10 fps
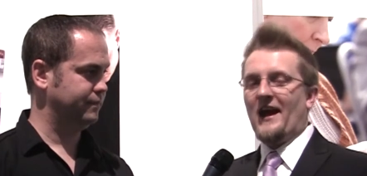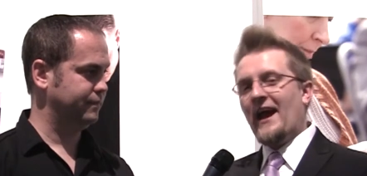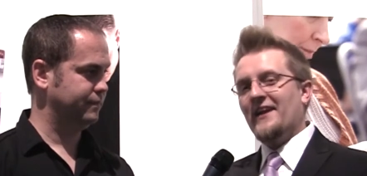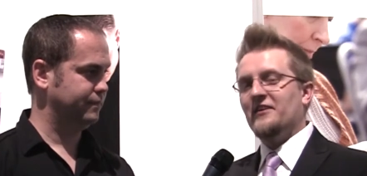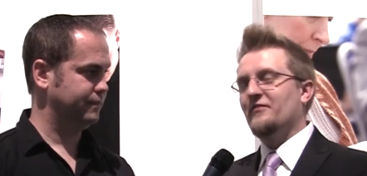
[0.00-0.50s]

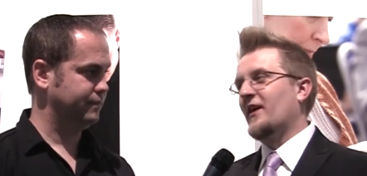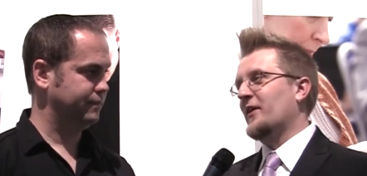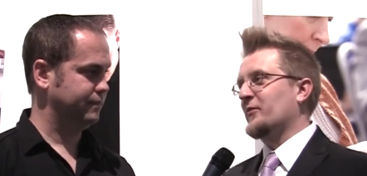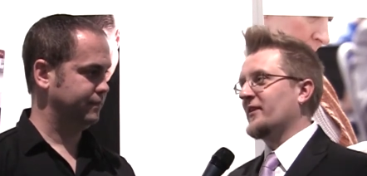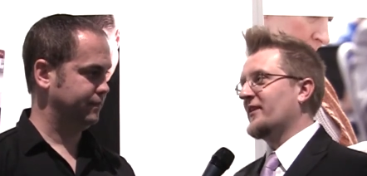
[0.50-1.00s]

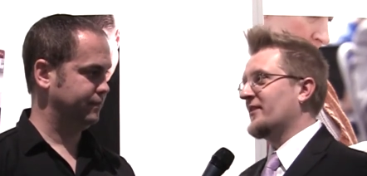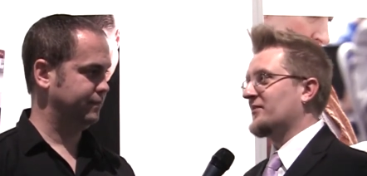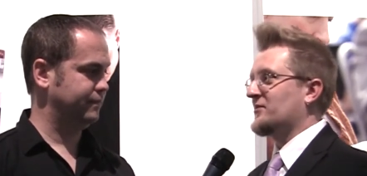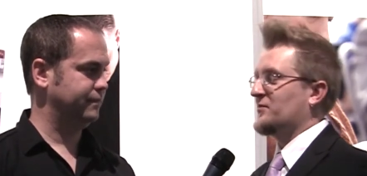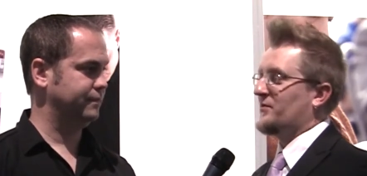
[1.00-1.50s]

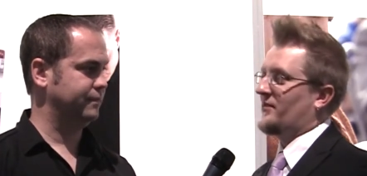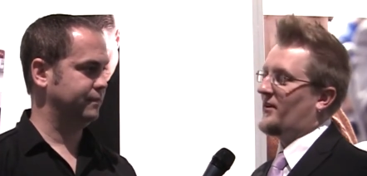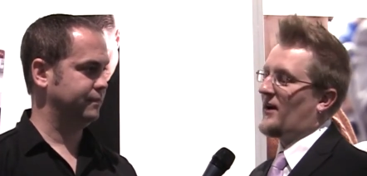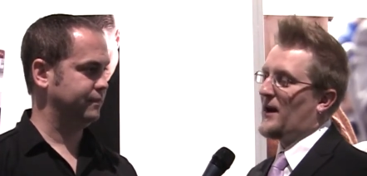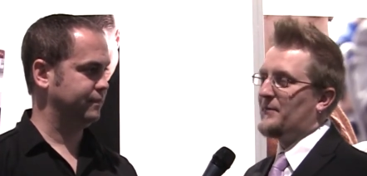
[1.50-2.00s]
Speaker 1: antivirus, you
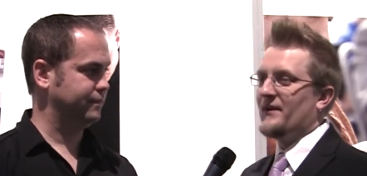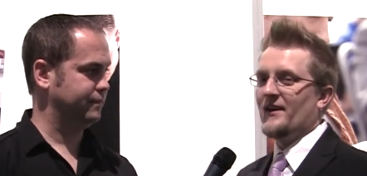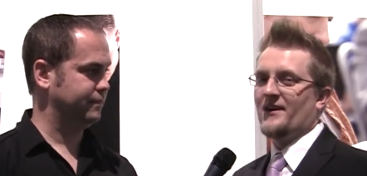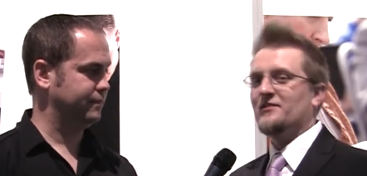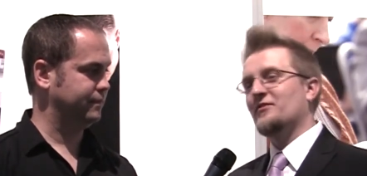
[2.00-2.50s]
know,
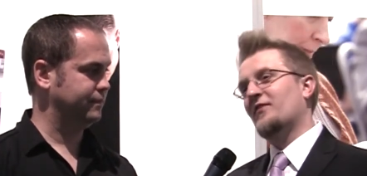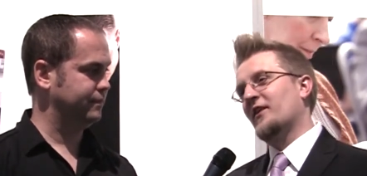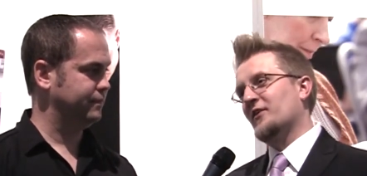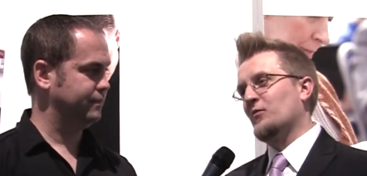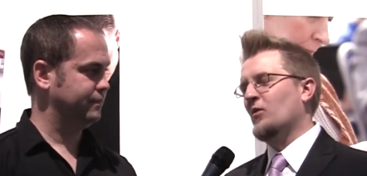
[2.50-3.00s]
IPS,
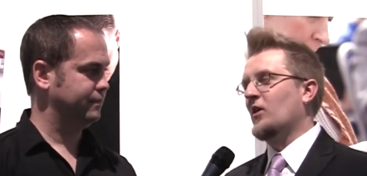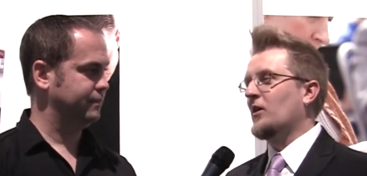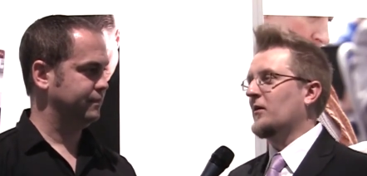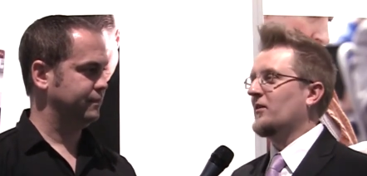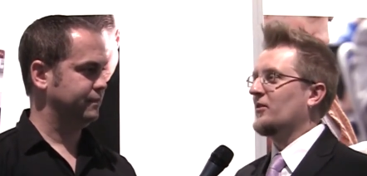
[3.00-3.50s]

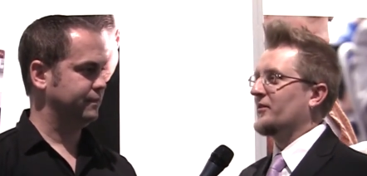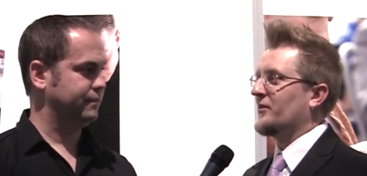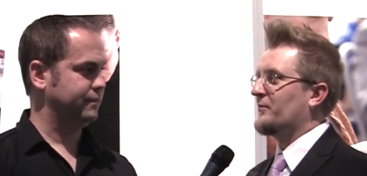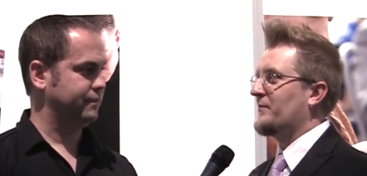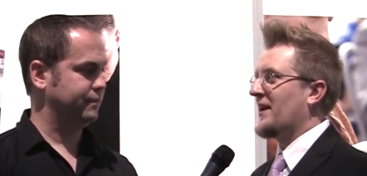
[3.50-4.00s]
firewall, you
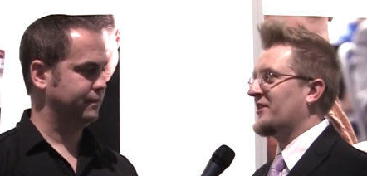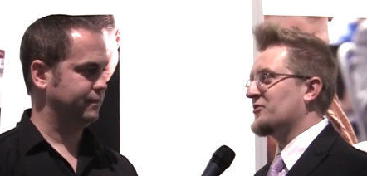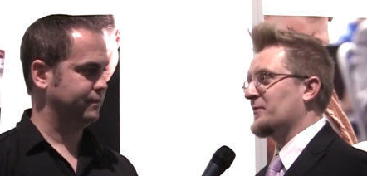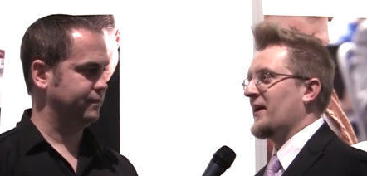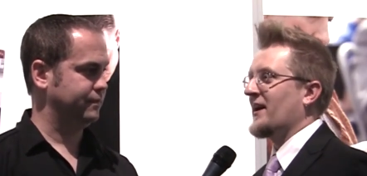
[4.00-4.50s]
know,
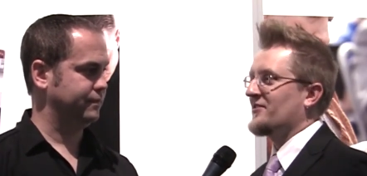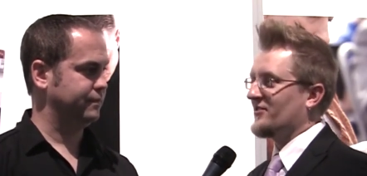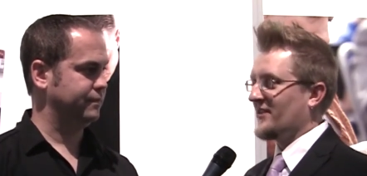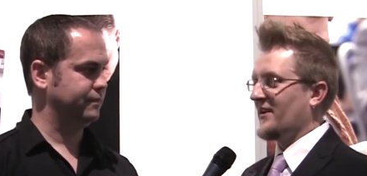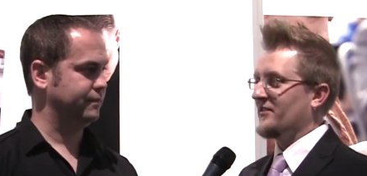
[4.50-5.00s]
manager
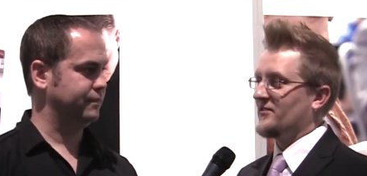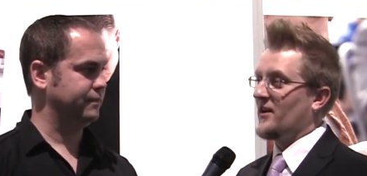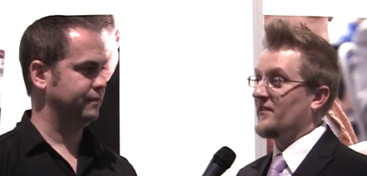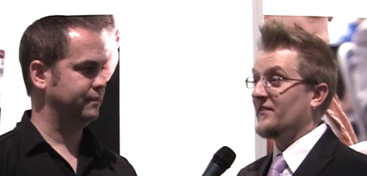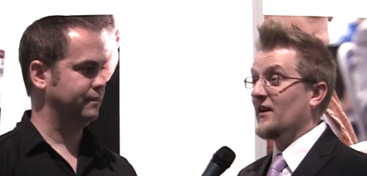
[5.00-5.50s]
patches kind of
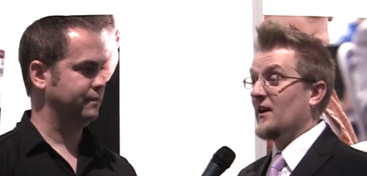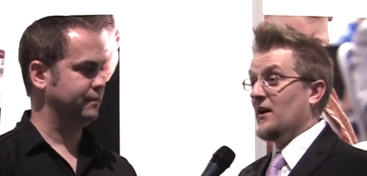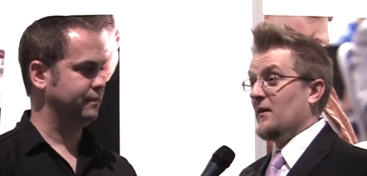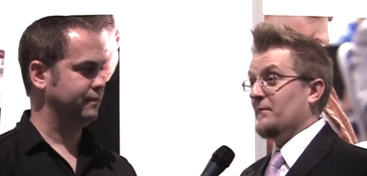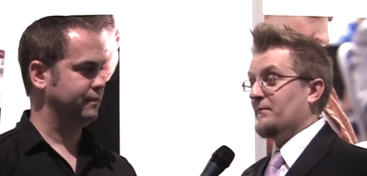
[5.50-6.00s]
stuff.
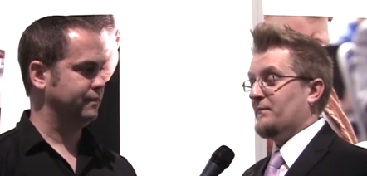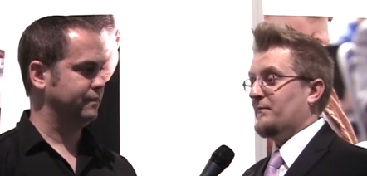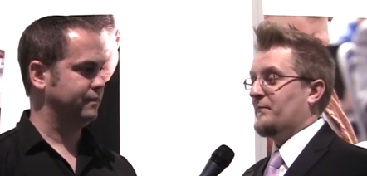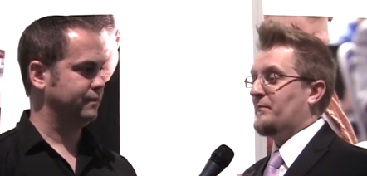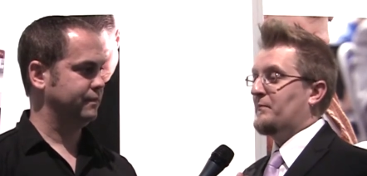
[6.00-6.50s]

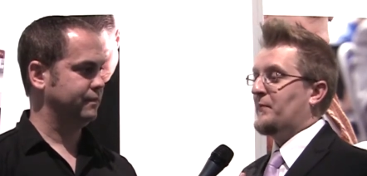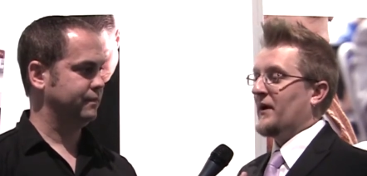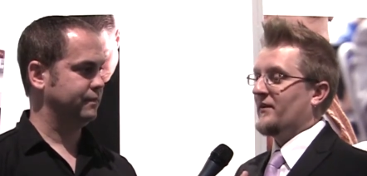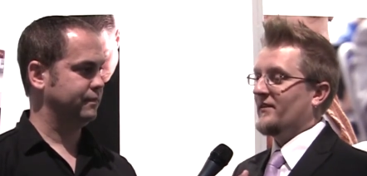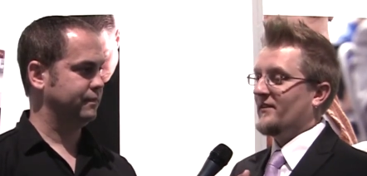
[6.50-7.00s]

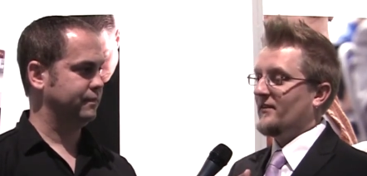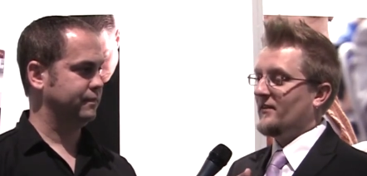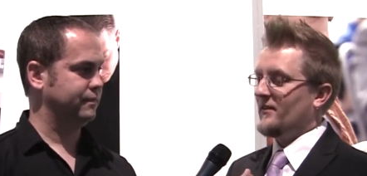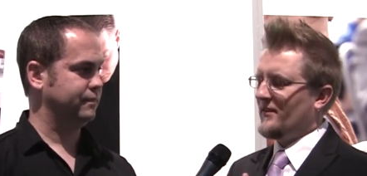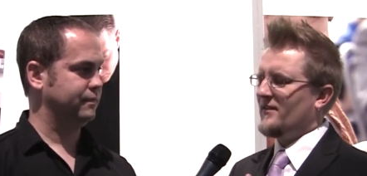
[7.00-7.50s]
But
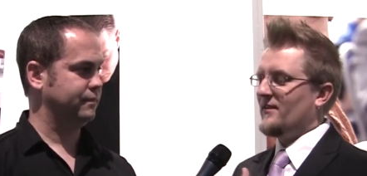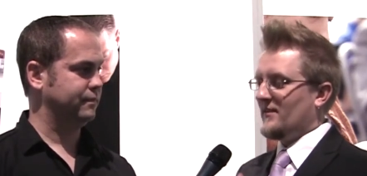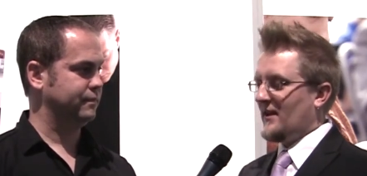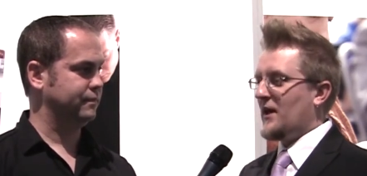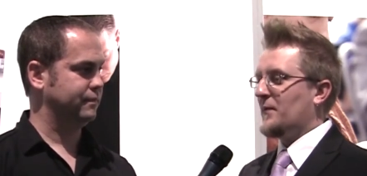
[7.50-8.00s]

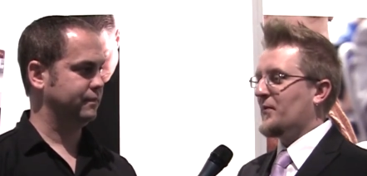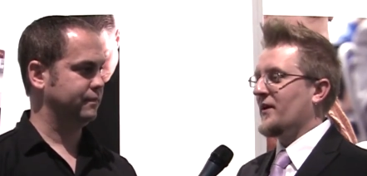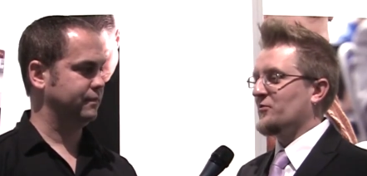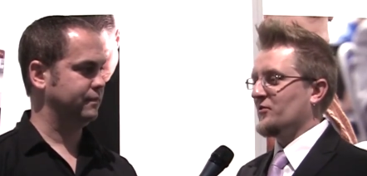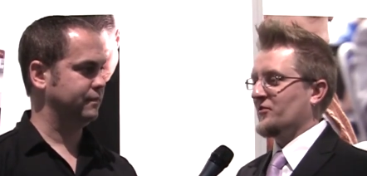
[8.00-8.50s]

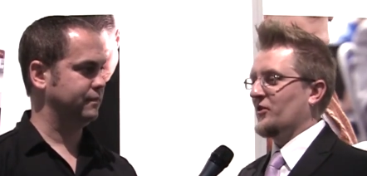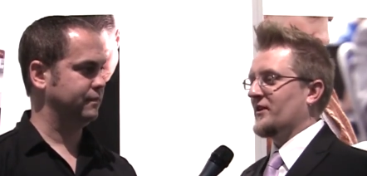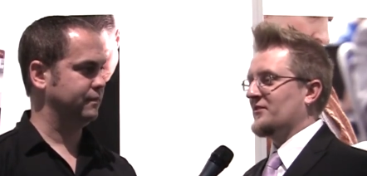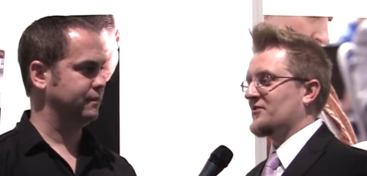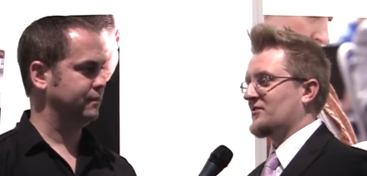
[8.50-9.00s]
enterprise
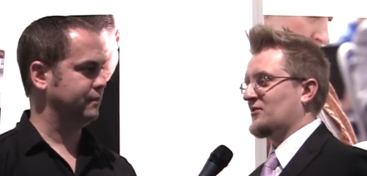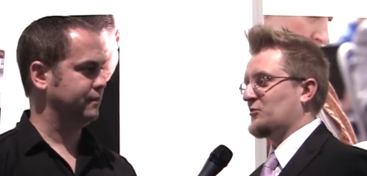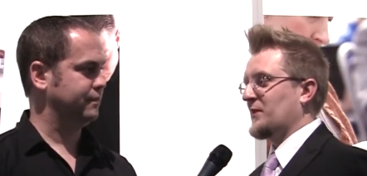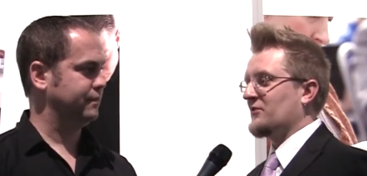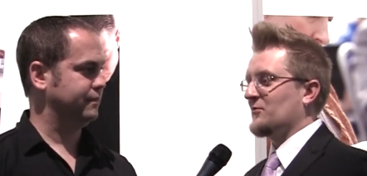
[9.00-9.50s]
resilience
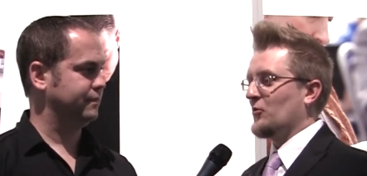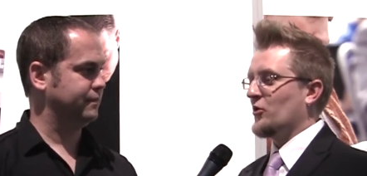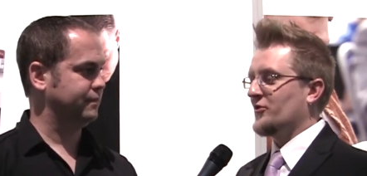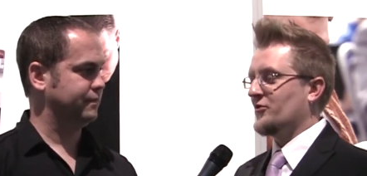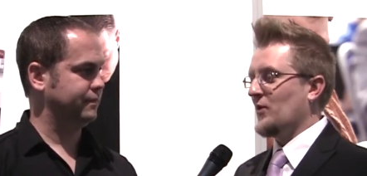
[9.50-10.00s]
speaks
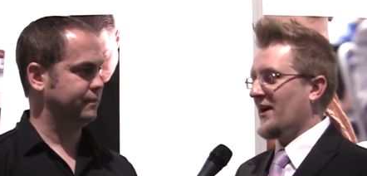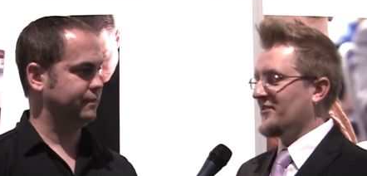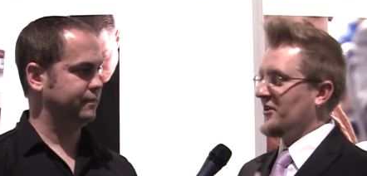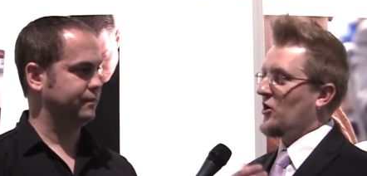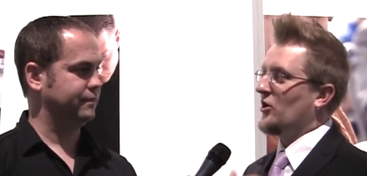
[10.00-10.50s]
more to how
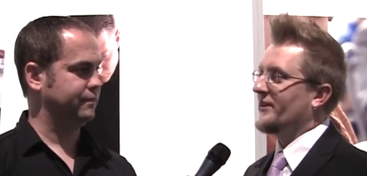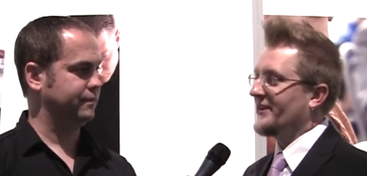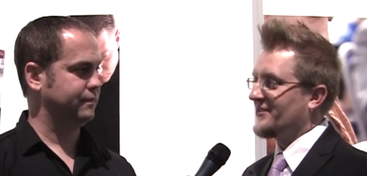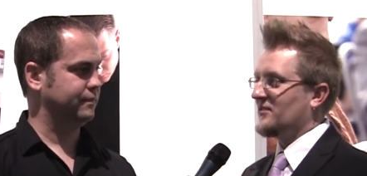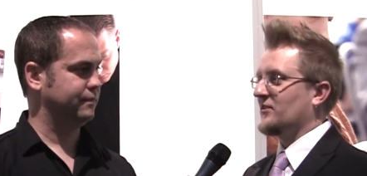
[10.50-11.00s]
does that all
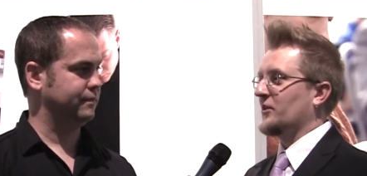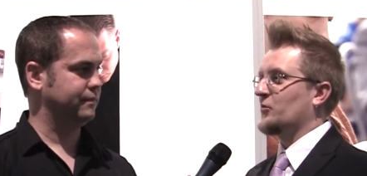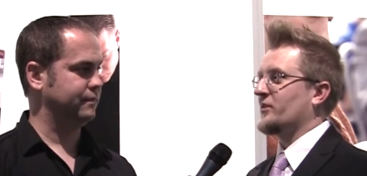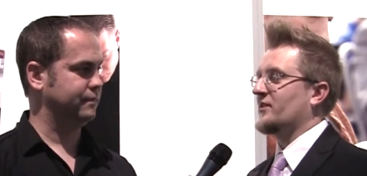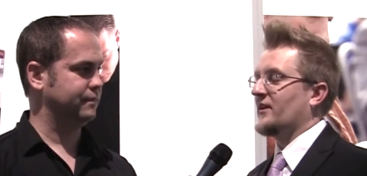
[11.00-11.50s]
holistically
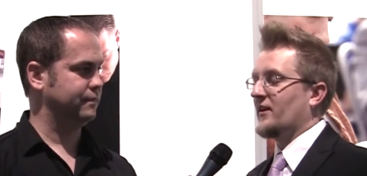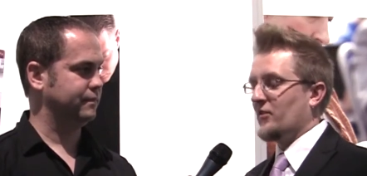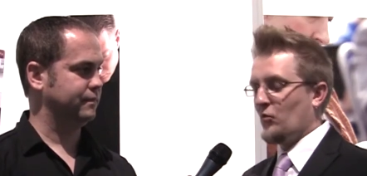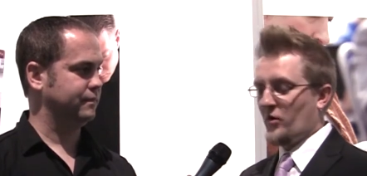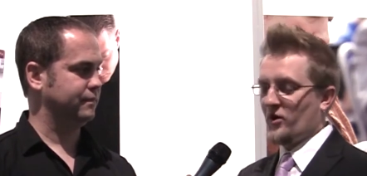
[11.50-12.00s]
work
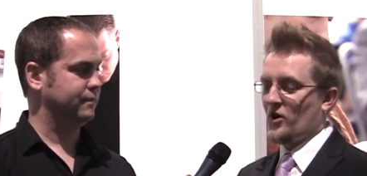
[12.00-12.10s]
together? Where